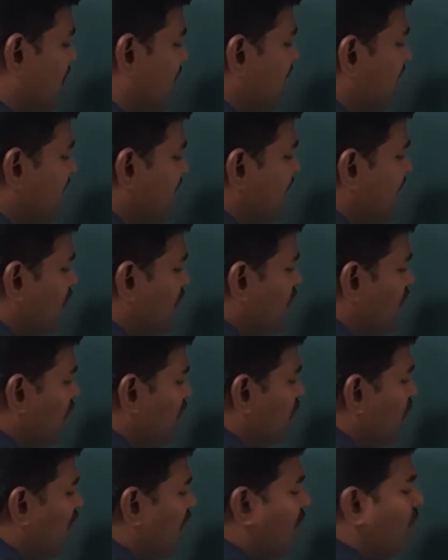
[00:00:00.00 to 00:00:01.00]
is equal to
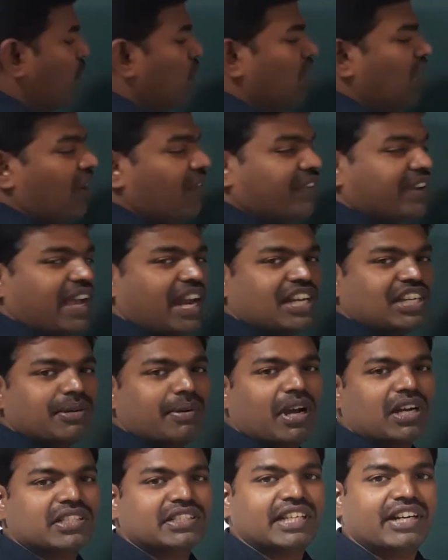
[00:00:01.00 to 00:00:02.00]
1 mole of calcium
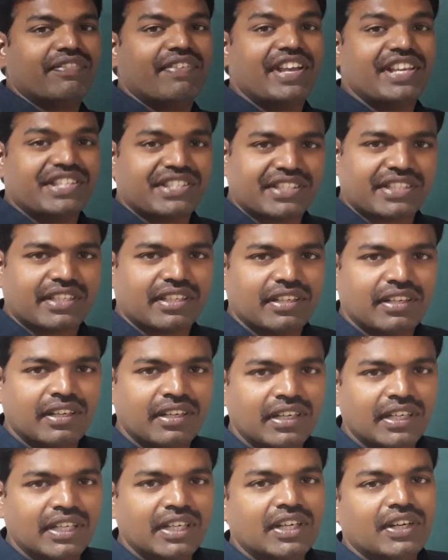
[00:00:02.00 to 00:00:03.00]
oxide weighs
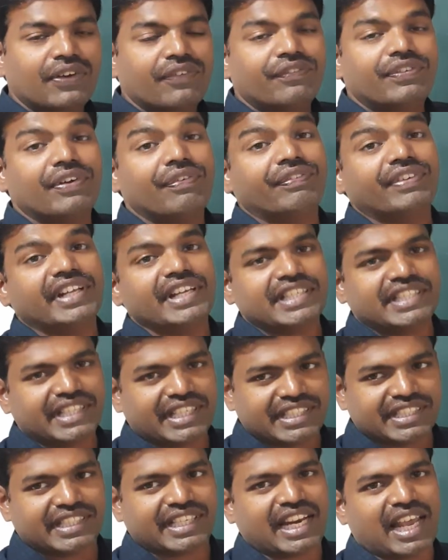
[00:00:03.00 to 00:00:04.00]

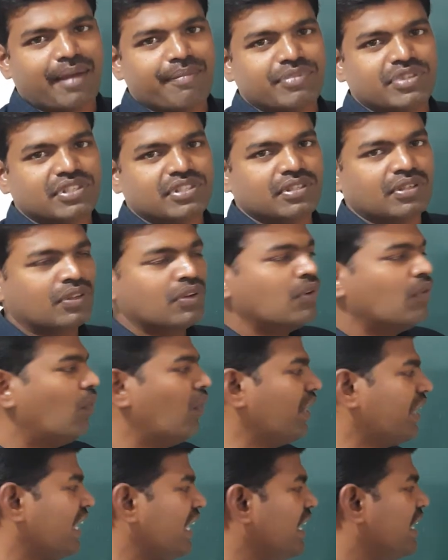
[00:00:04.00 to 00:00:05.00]
56 grams.
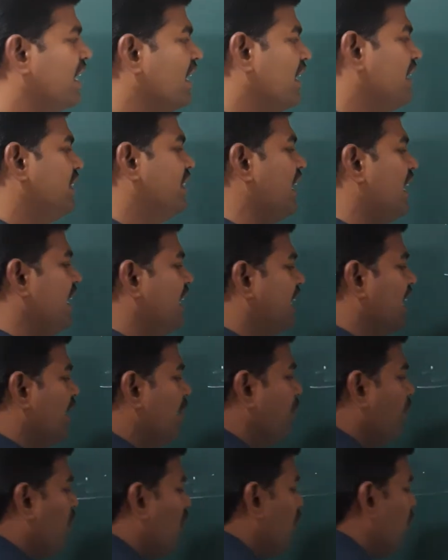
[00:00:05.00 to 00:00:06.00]
Okay, then
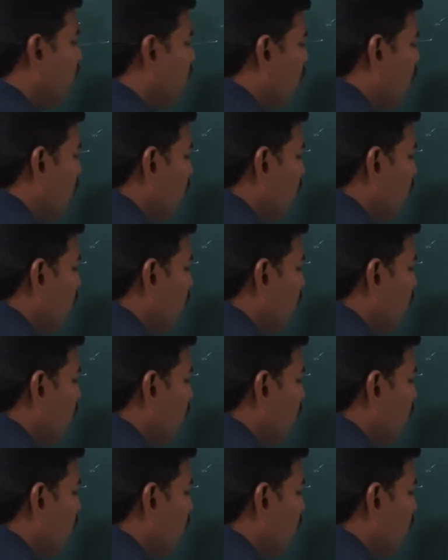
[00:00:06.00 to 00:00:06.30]
10 power 4